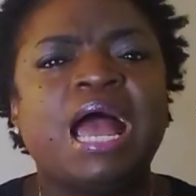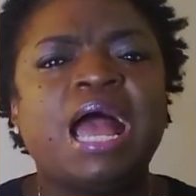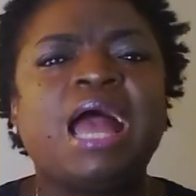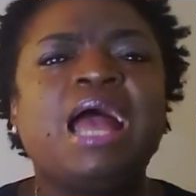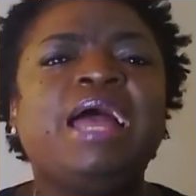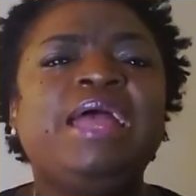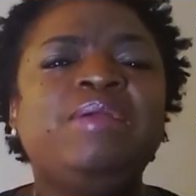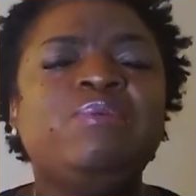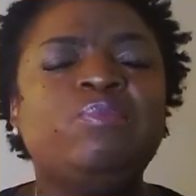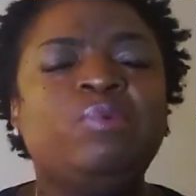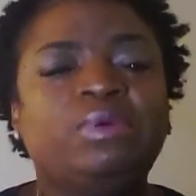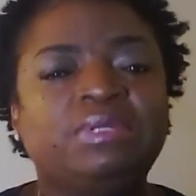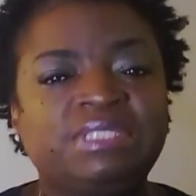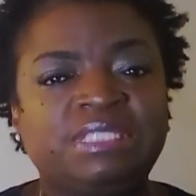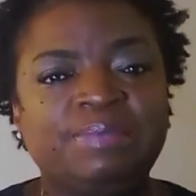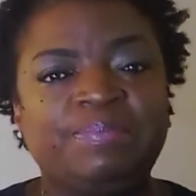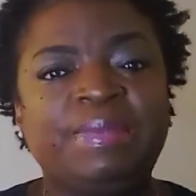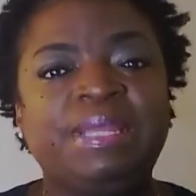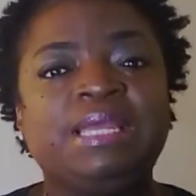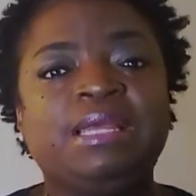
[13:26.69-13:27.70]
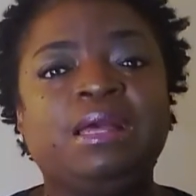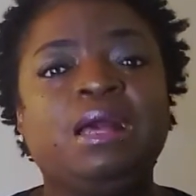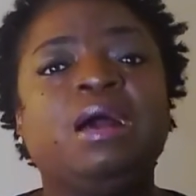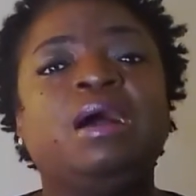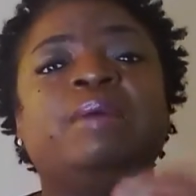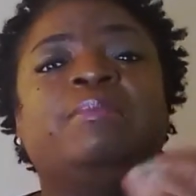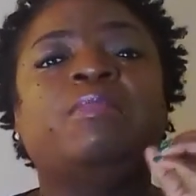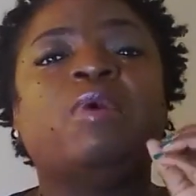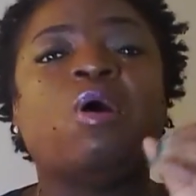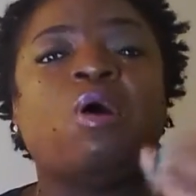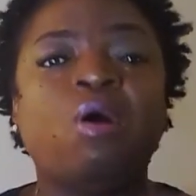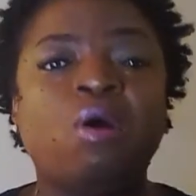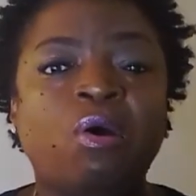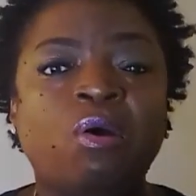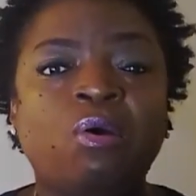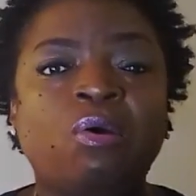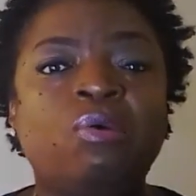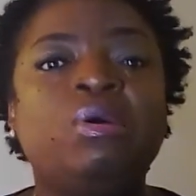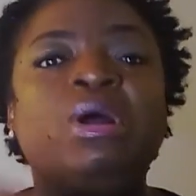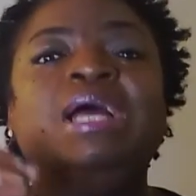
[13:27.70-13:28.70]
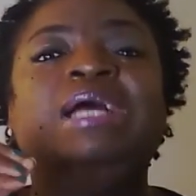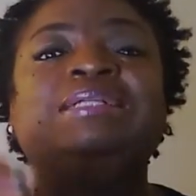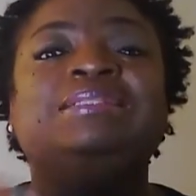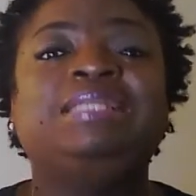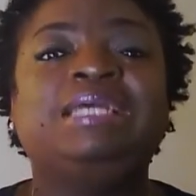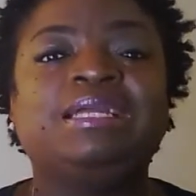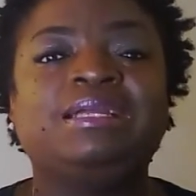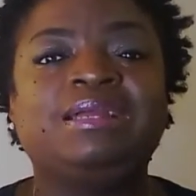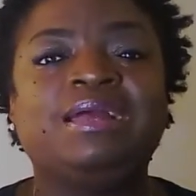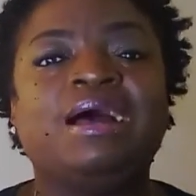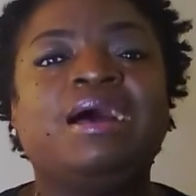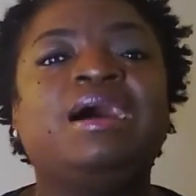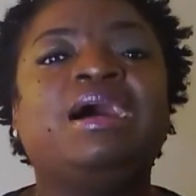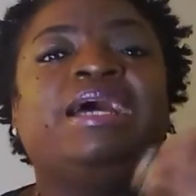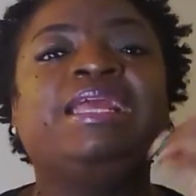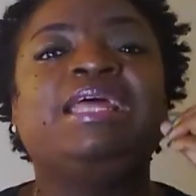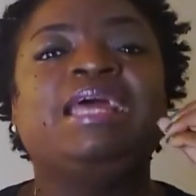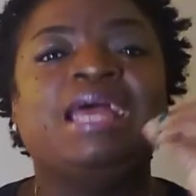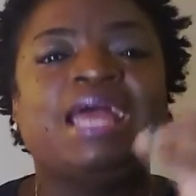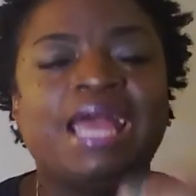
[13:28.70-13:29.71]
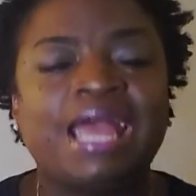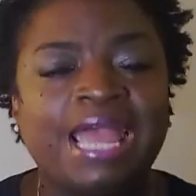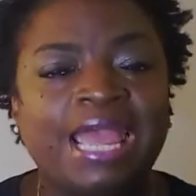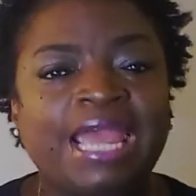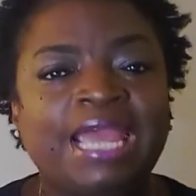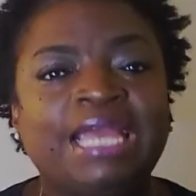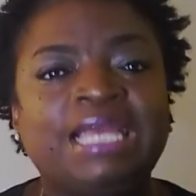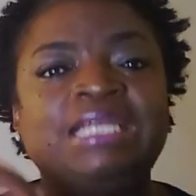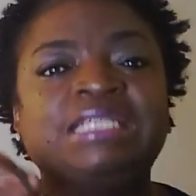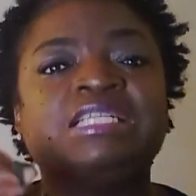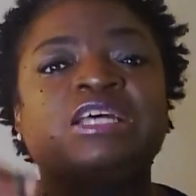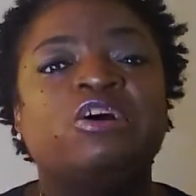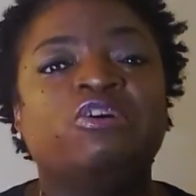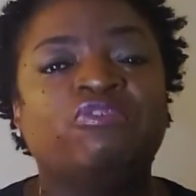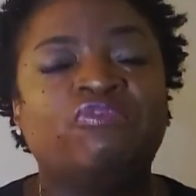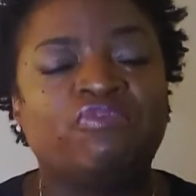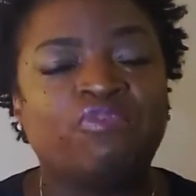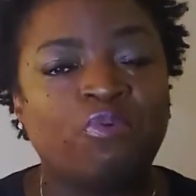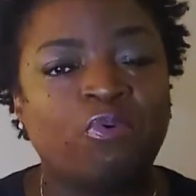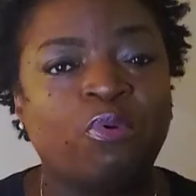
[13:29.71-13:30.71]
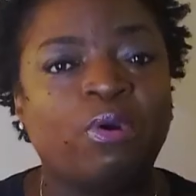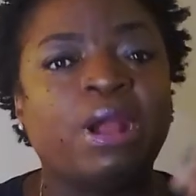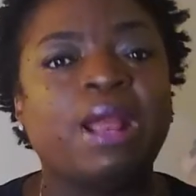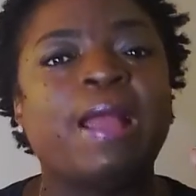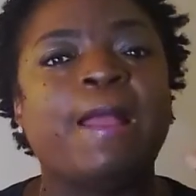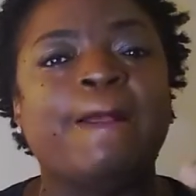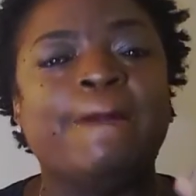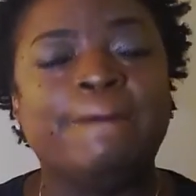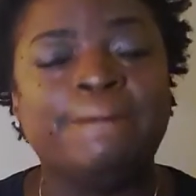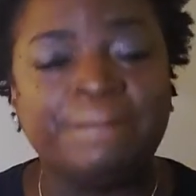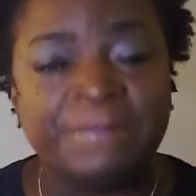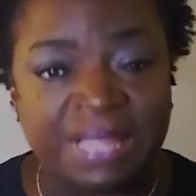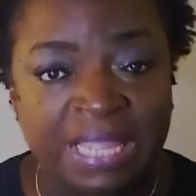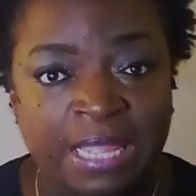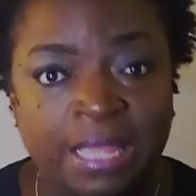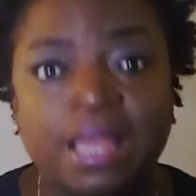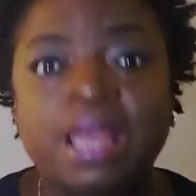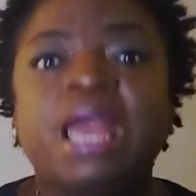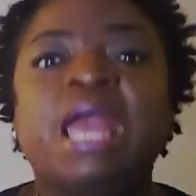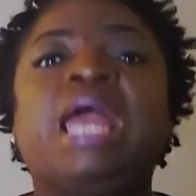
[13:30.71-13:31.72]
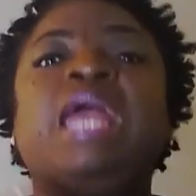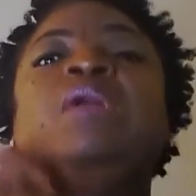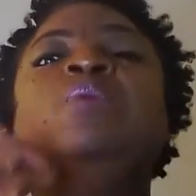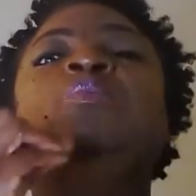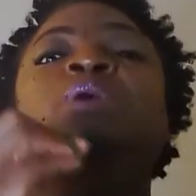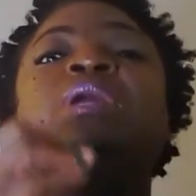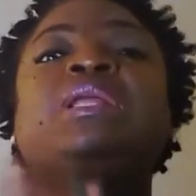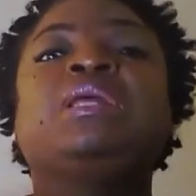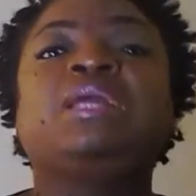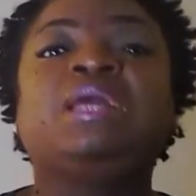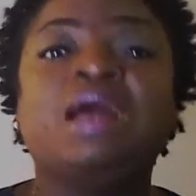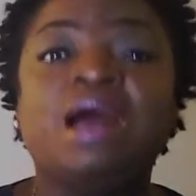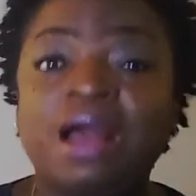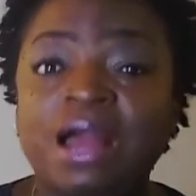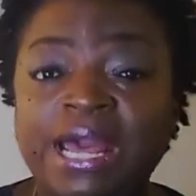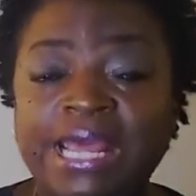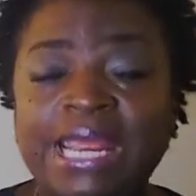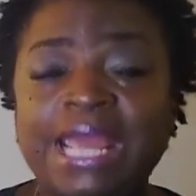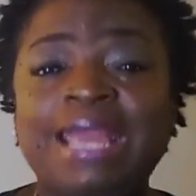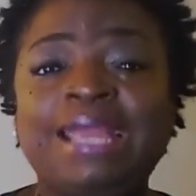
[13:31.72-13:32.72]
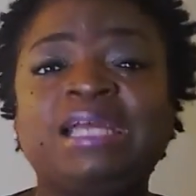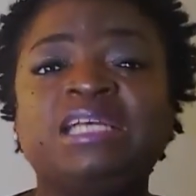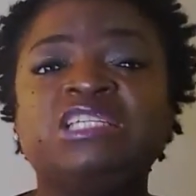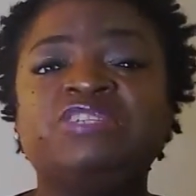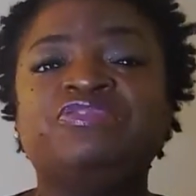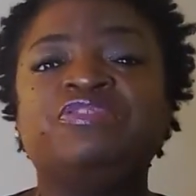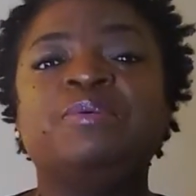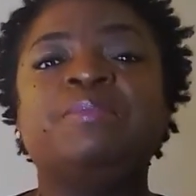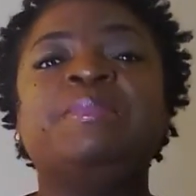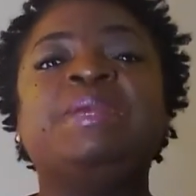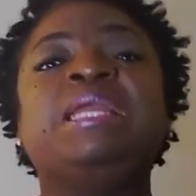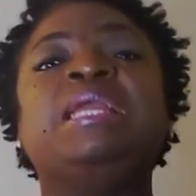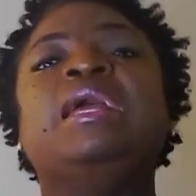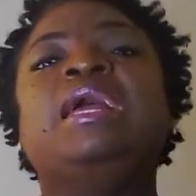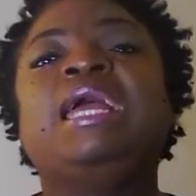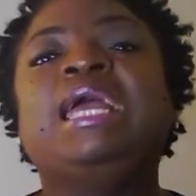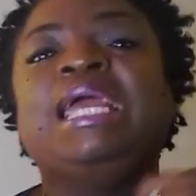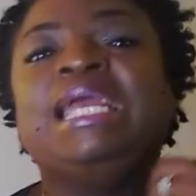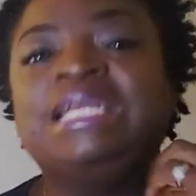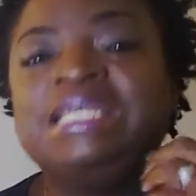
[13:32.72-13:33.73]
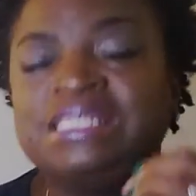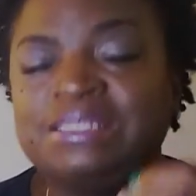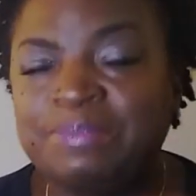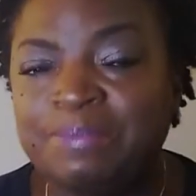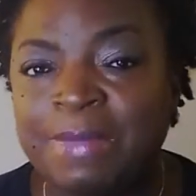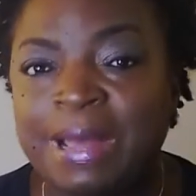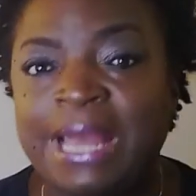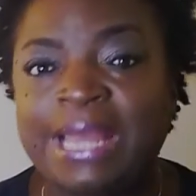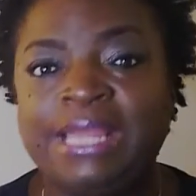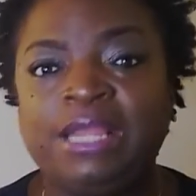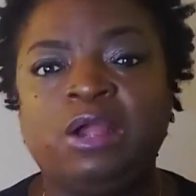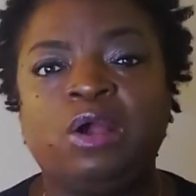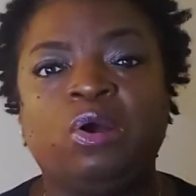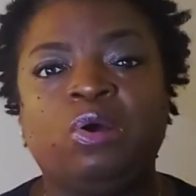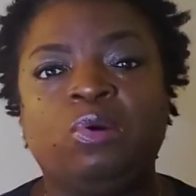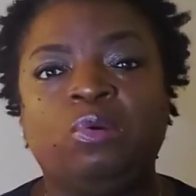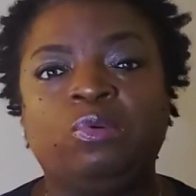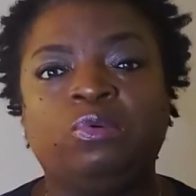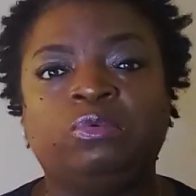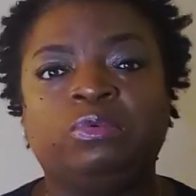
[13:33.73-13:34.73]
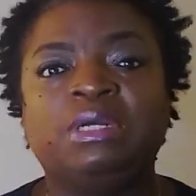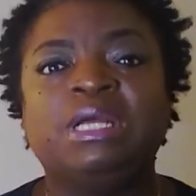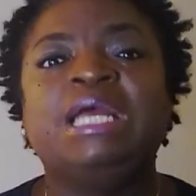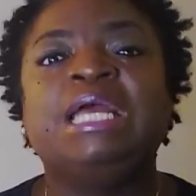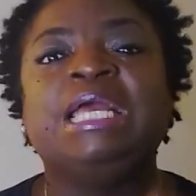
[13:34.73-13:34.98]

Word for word: I want to become all that God has for me. And what God has for me is my goal,